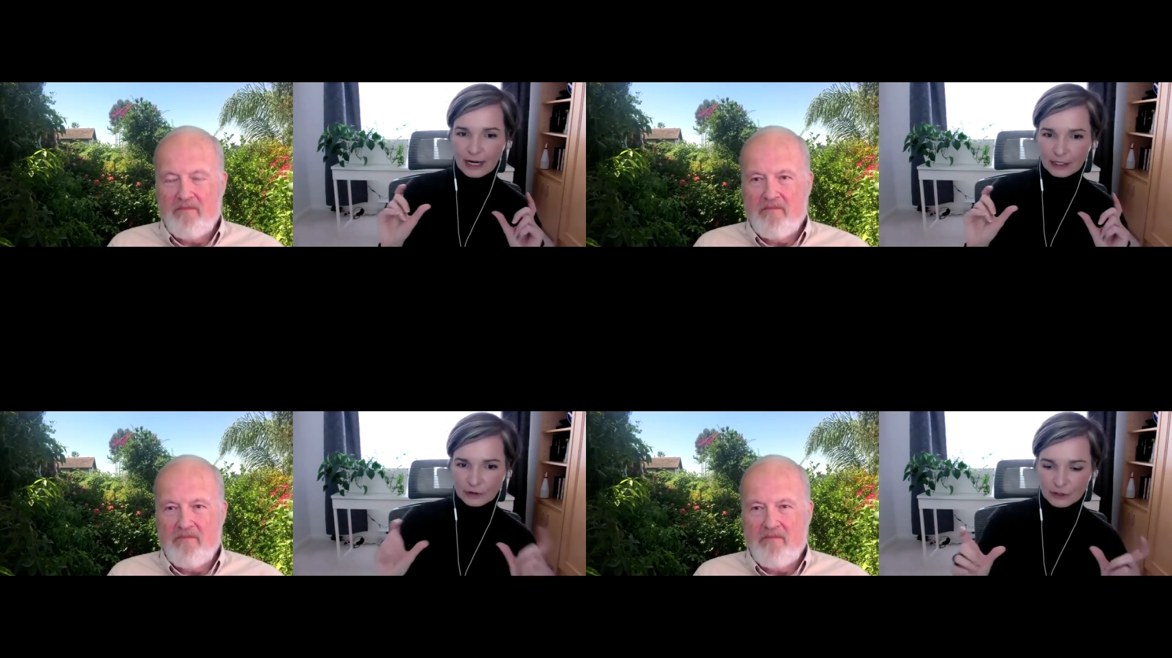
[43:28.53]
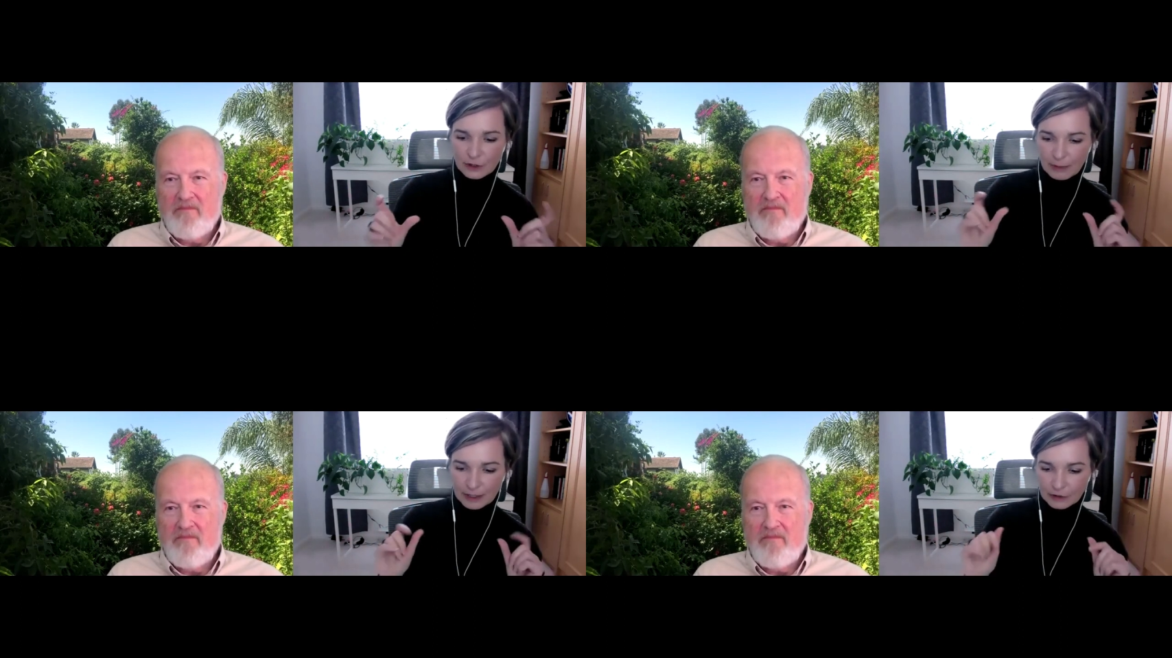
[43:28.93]
Speaker 1: and your
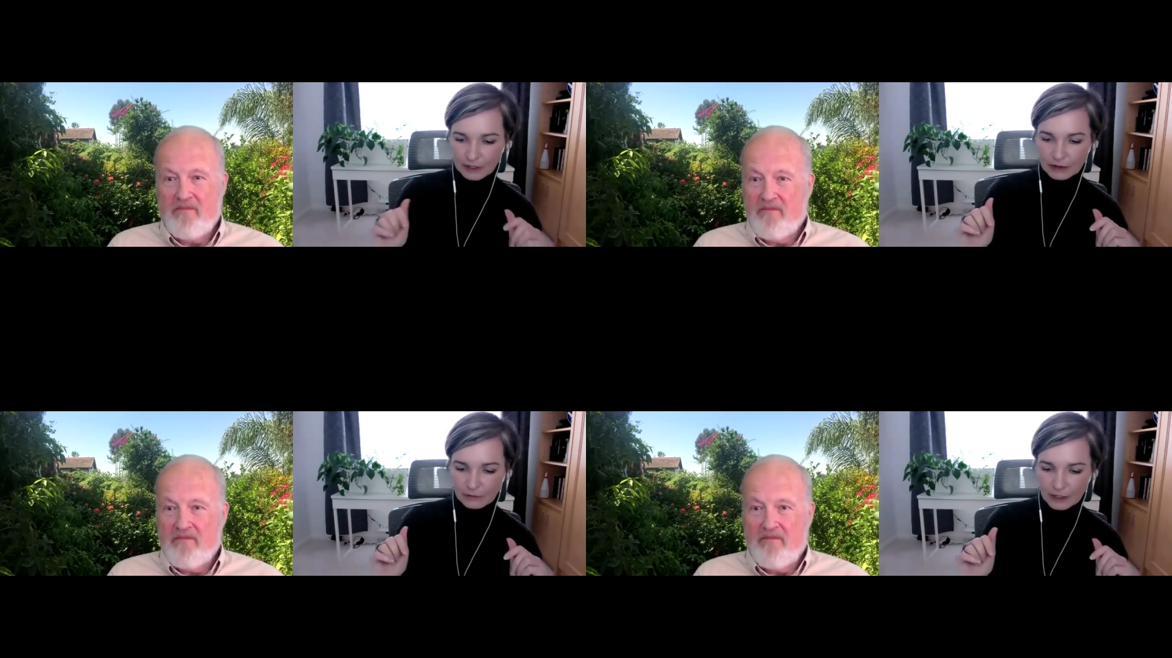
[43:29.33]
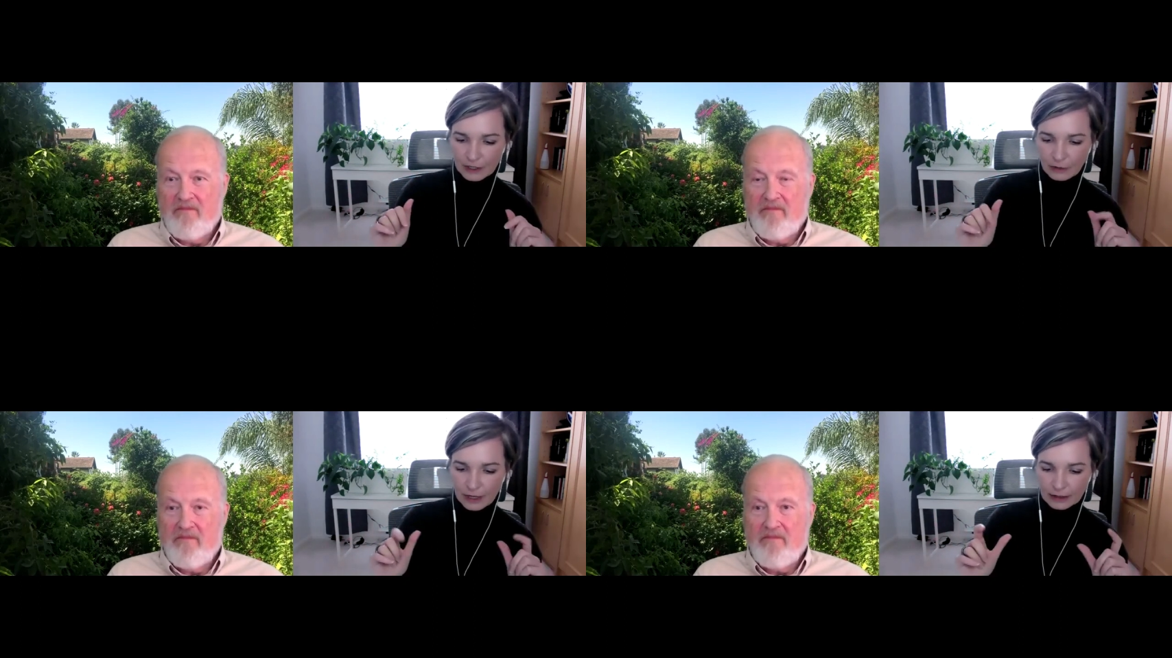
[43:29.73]
startup underneath the
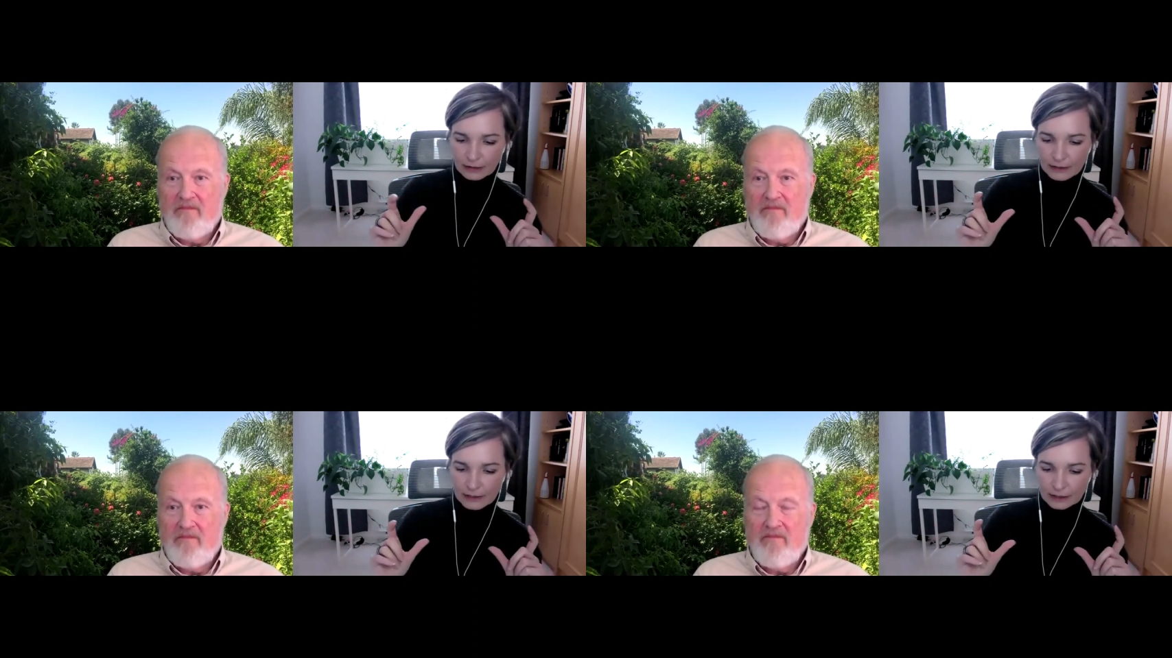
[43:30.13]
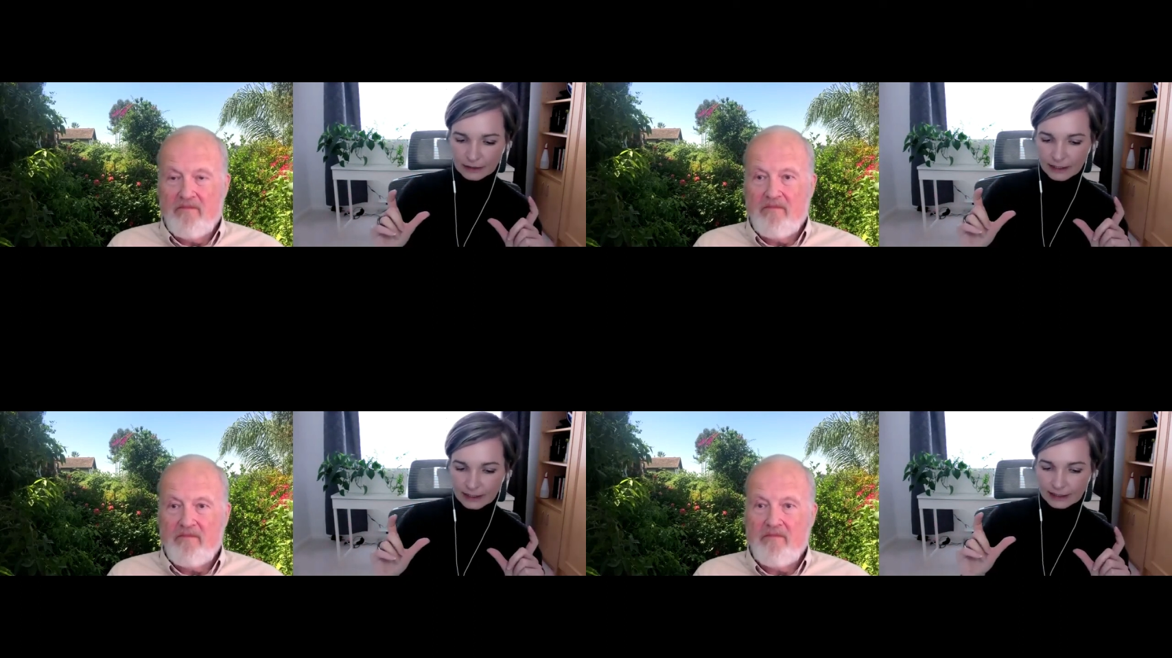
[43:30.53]
video, and uh,
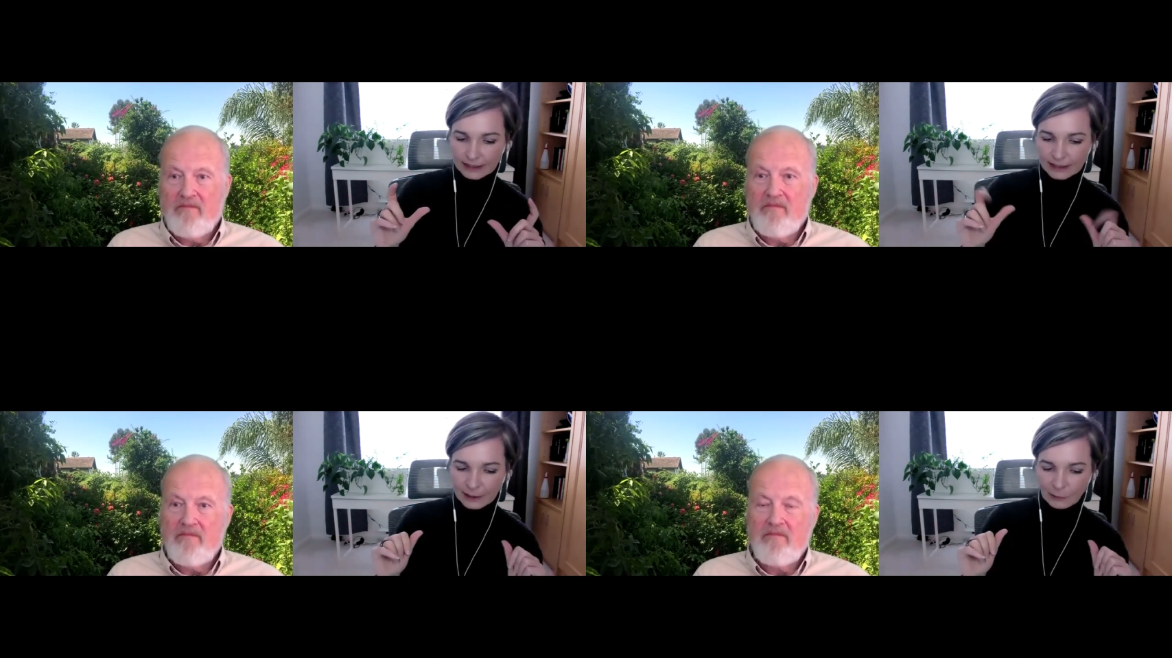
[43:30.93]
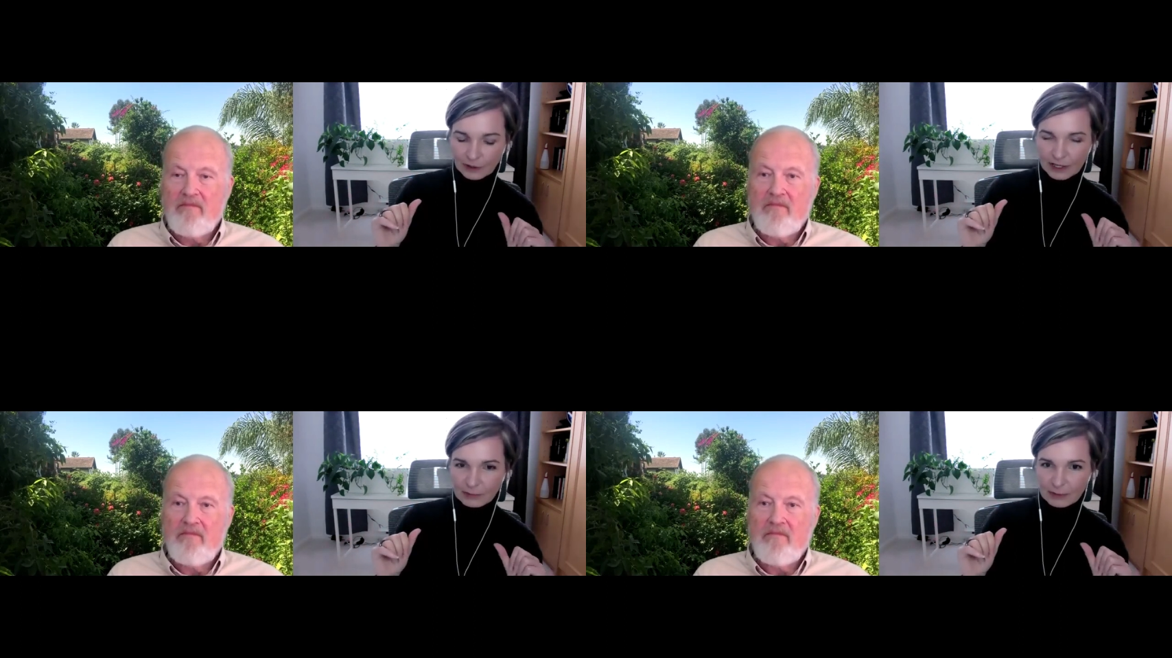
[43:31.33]
uh, we'll
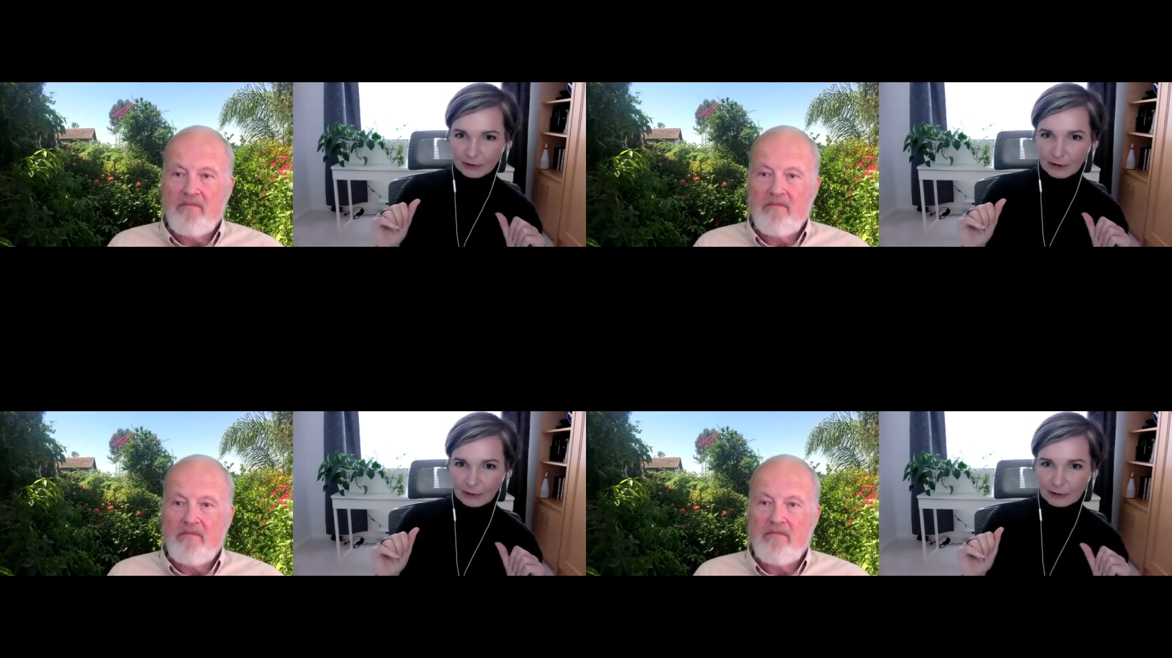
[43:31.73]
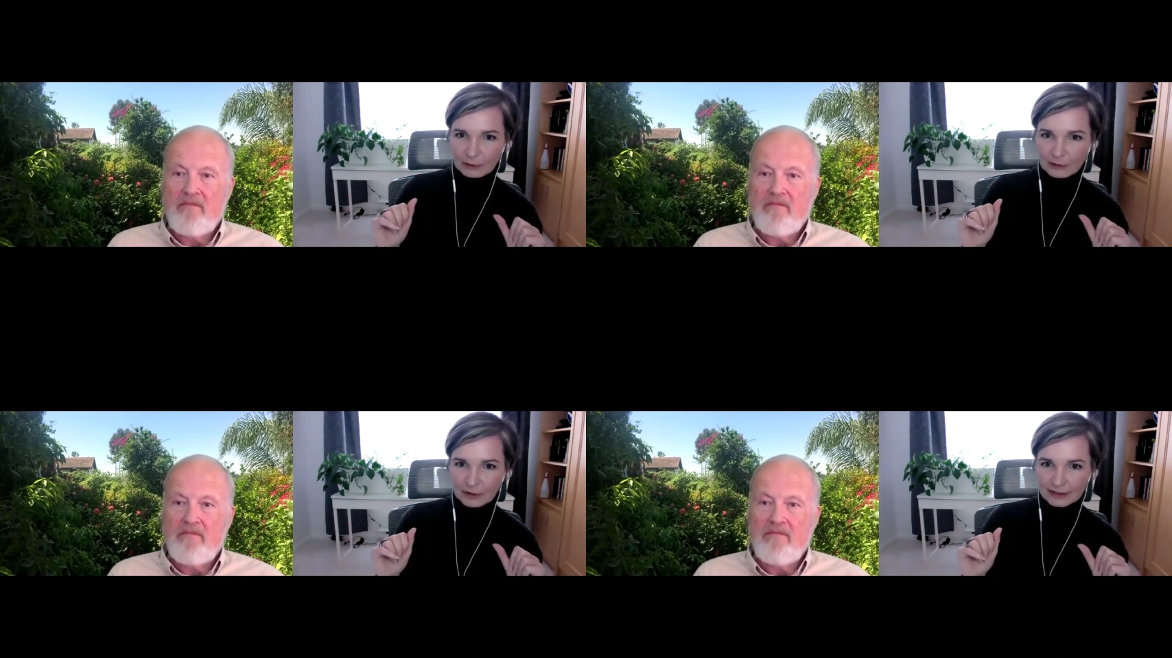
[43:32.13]
get people going
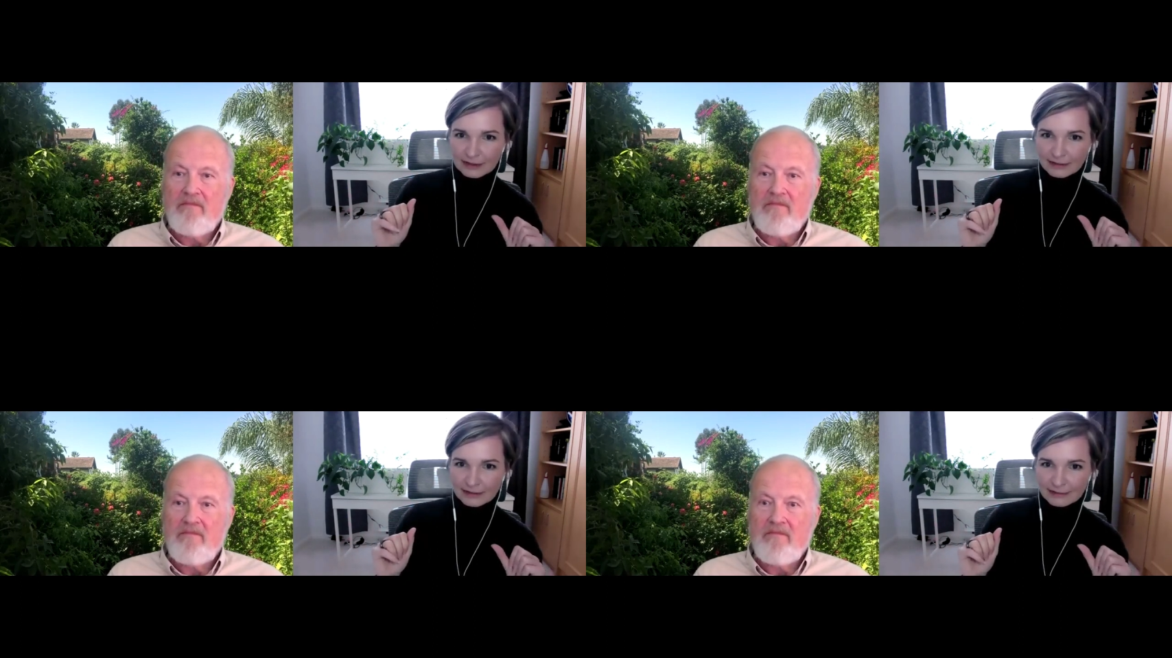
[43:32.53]
through it and